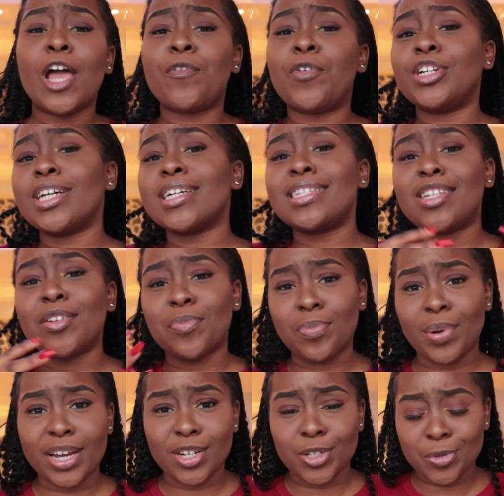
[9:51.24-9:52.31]
if you're just in
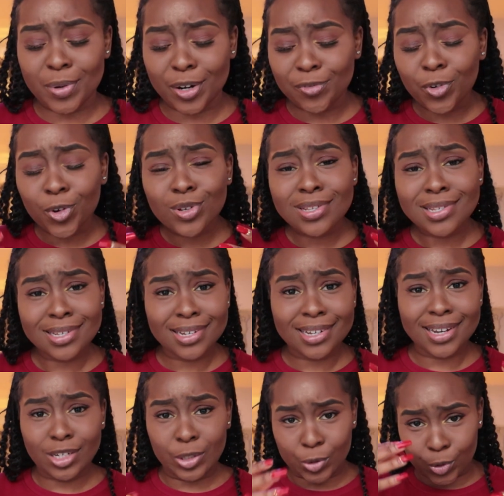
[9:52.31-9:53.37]
bed, you might fall
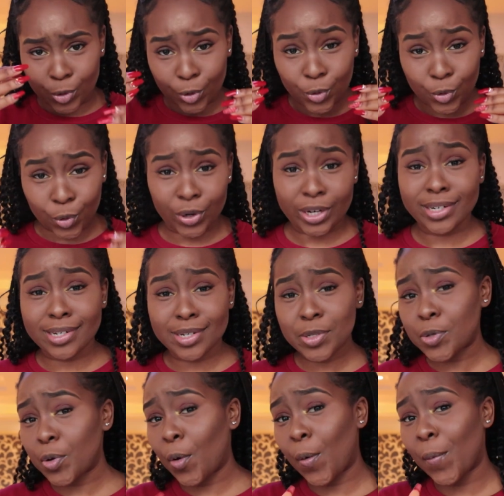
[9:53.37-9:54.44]
sick and you don't know it.
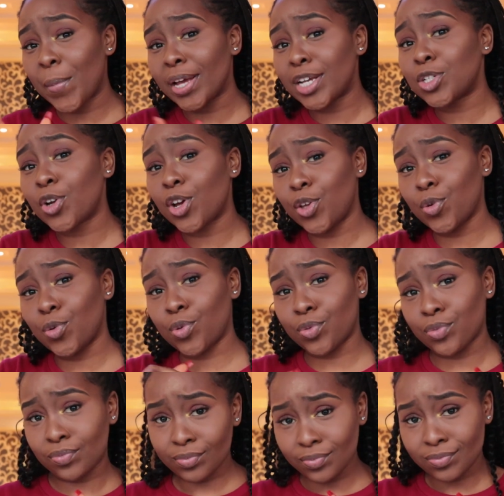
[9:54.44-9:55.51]
So make sure you
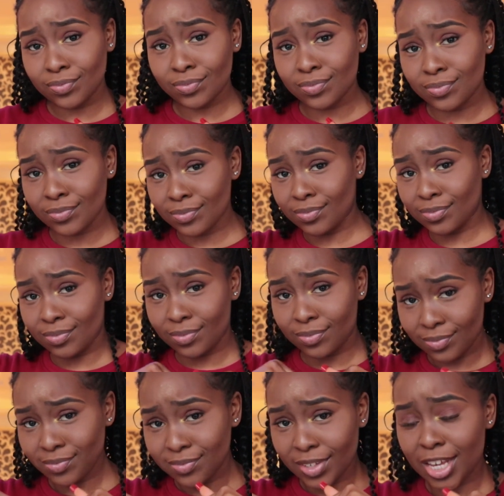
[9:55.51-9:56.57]

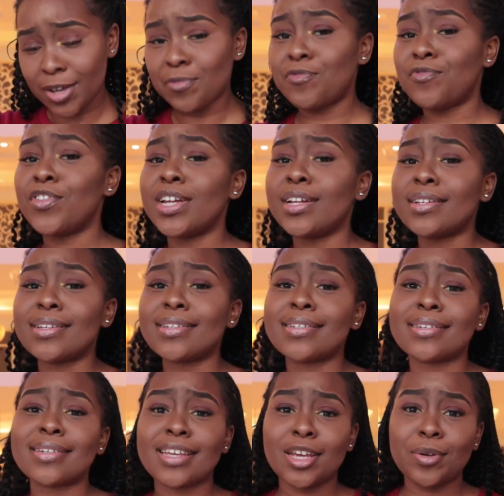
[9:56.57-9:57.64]
keep fit,
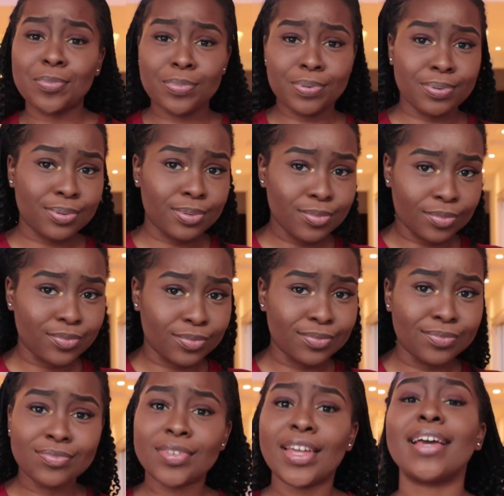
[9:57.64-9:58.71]
keep
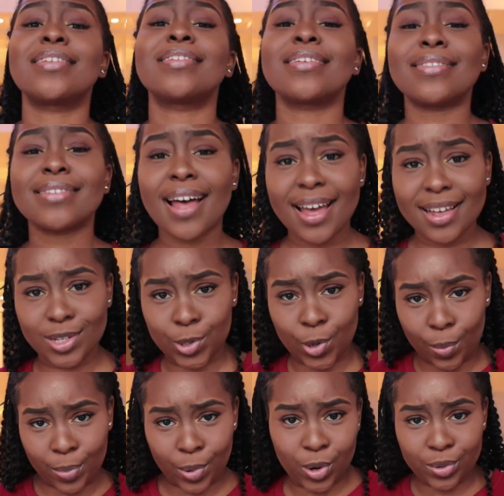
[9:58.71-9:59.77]
Hmm? exercise
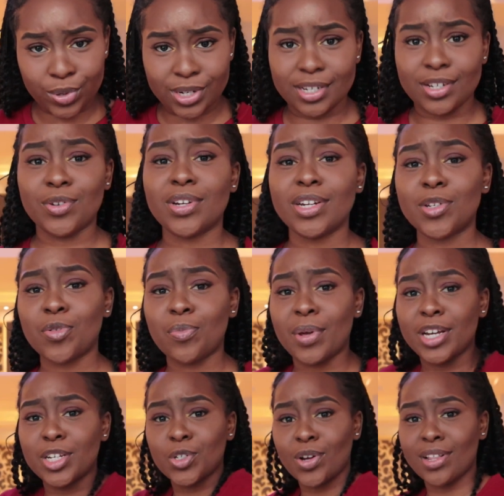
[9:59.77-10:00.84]
your body. You need to
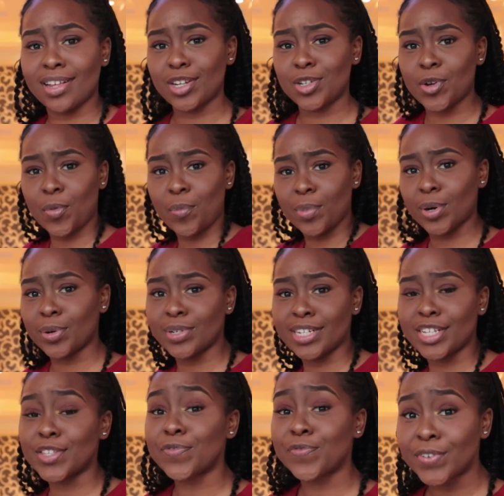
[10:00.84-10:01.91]
make sure that your
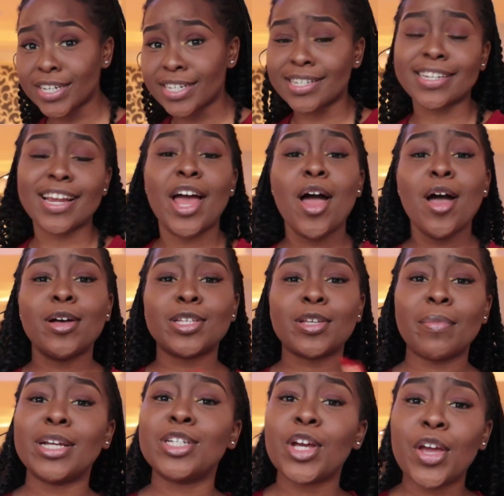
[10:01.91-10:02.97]
body is fit,
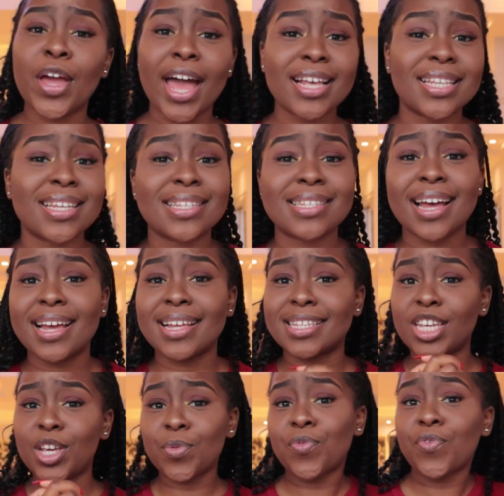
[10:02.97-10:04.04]
so make sure you
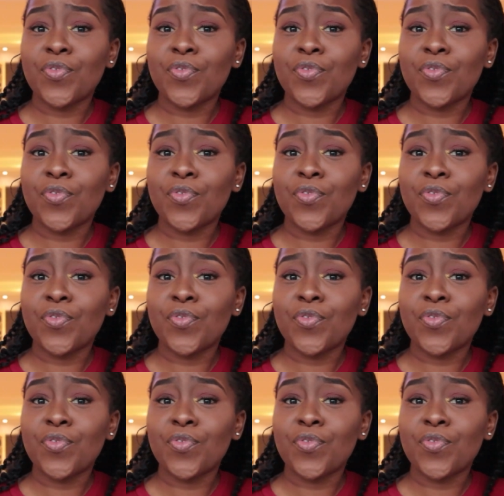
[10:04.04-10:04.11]
exercise, keep